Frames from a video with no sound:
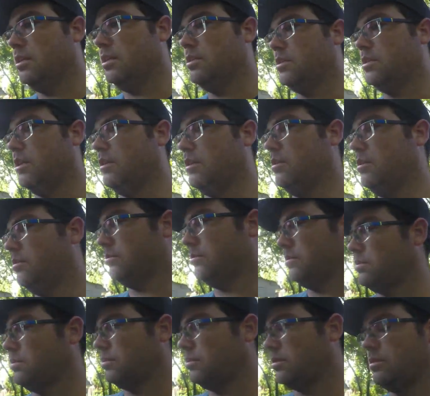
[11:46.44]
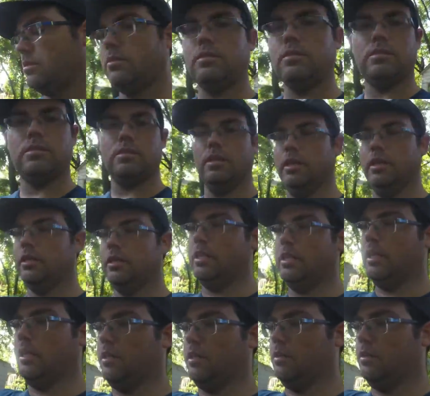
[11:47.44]
so and
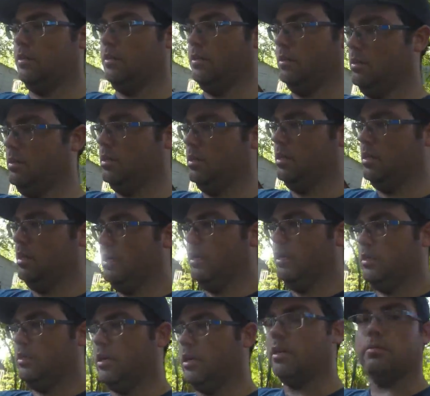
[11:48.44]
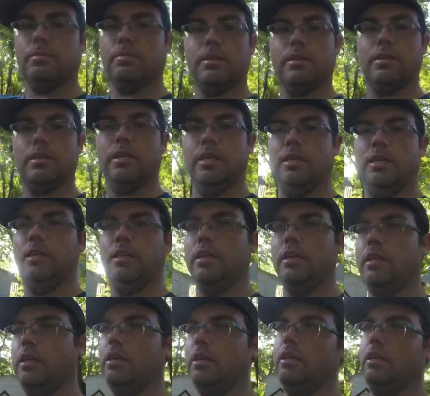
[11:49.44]
then got a rear end,
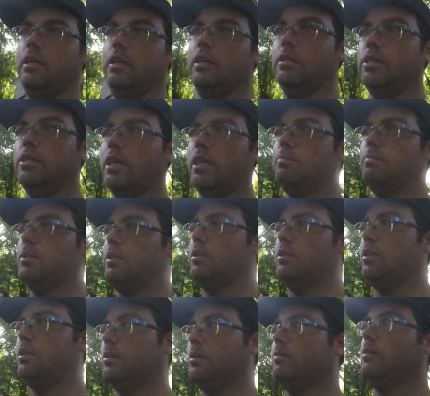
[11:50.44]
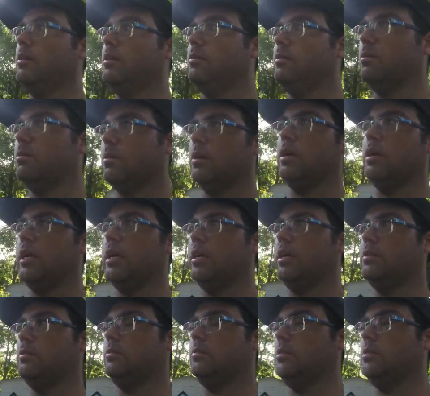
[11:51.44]
chopped it, narrowed it, ordered
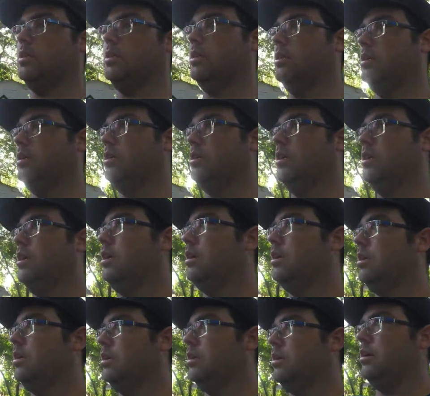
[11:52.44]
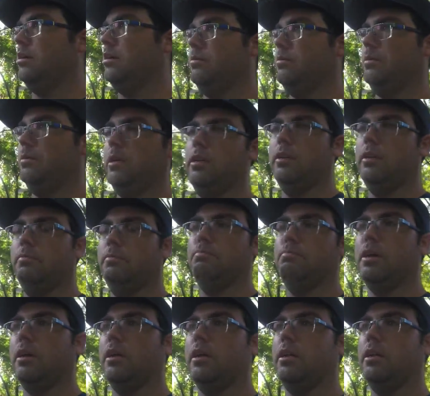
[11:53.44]
axles, uh, went and
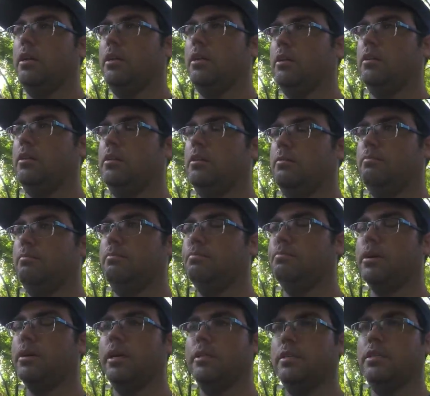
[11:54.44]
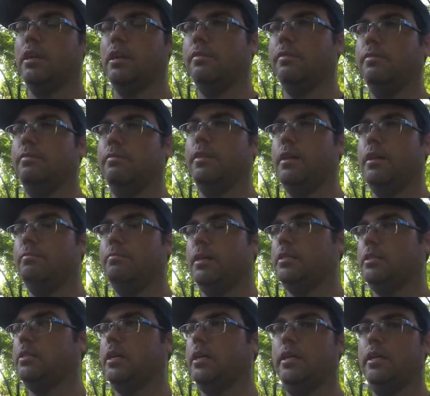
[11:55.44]
bought brakes off of a
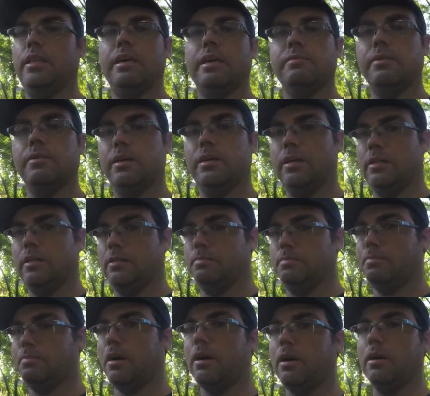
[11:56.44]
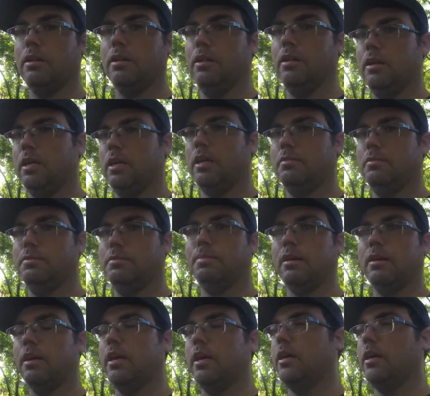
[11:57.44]
Mustang that was part, a guy was
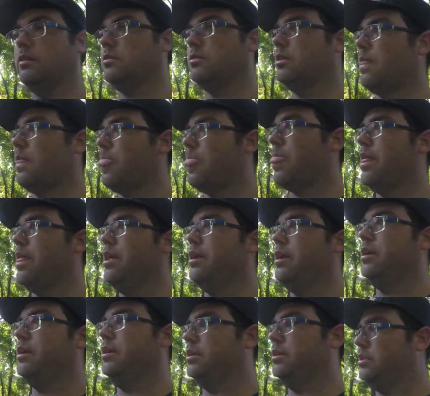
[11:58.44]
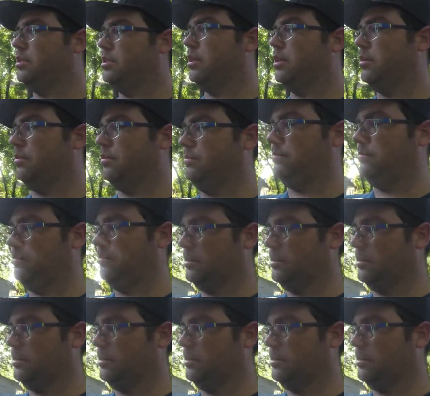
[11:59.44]
parting out. So